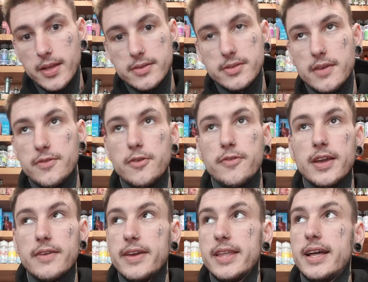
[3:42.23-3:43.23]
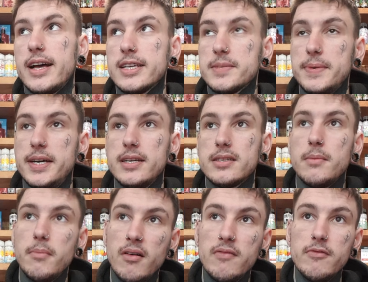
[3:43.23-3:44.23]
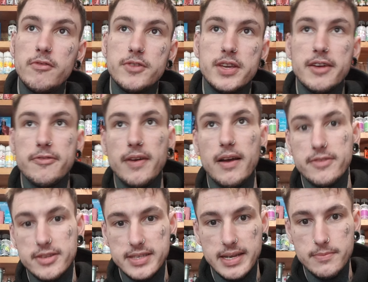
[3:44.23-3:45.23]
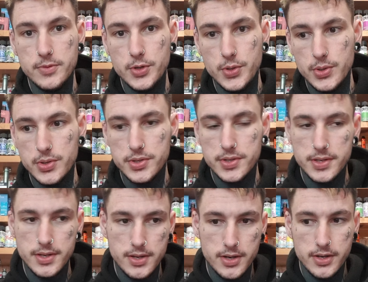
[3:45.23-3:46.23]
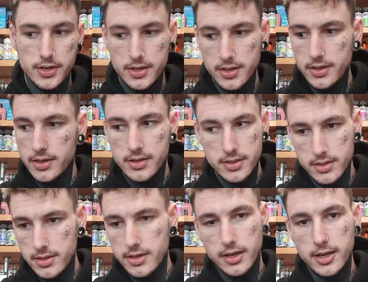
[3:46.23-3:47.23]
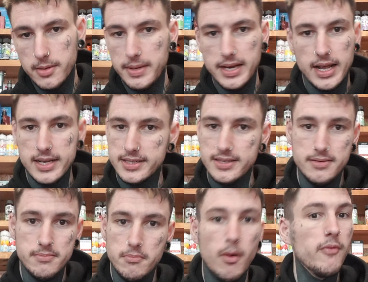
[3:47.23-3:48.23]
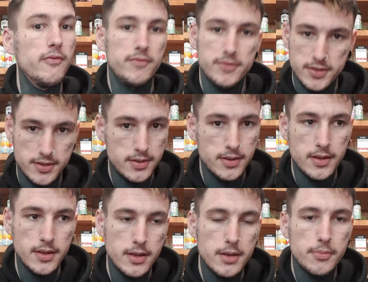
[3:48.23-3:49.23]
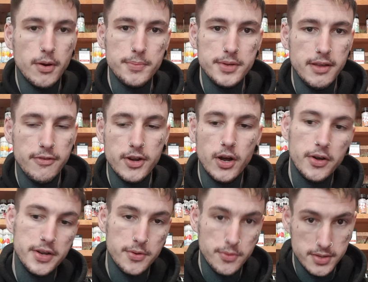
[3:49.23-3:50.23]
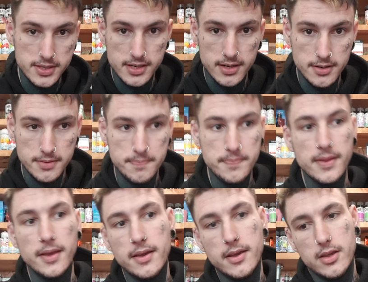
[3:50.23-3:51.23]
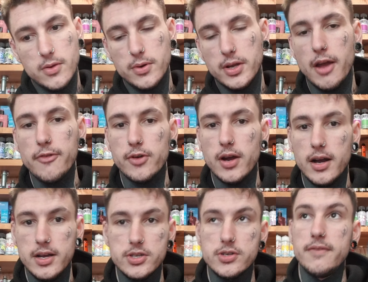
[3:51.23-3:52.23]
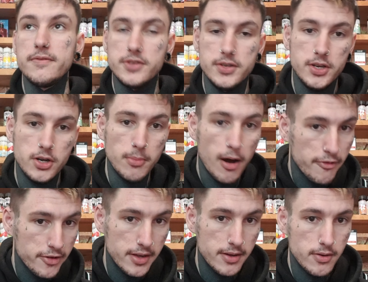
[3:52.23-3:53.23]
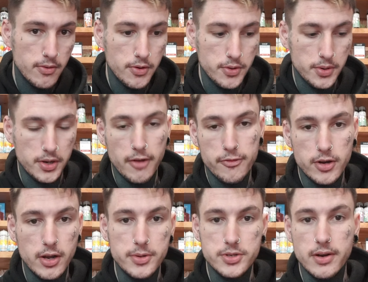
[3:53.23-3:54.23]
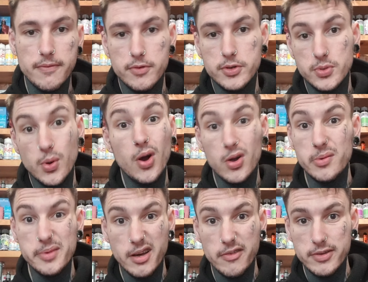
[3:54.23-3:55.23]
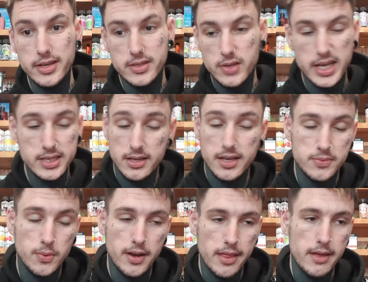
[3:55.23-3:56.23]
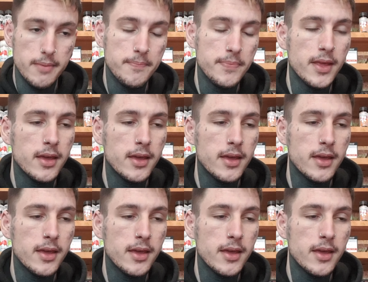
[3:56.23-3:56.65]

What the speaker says: So if you think of it in that aspect, a month, you get 5 of the same juice, you're gonna be lasting months, probably, if you're not on it all the time. You want to go for a higher strength so you come off it, or you want to go for a lower strength because you are coming off it. It's one of them.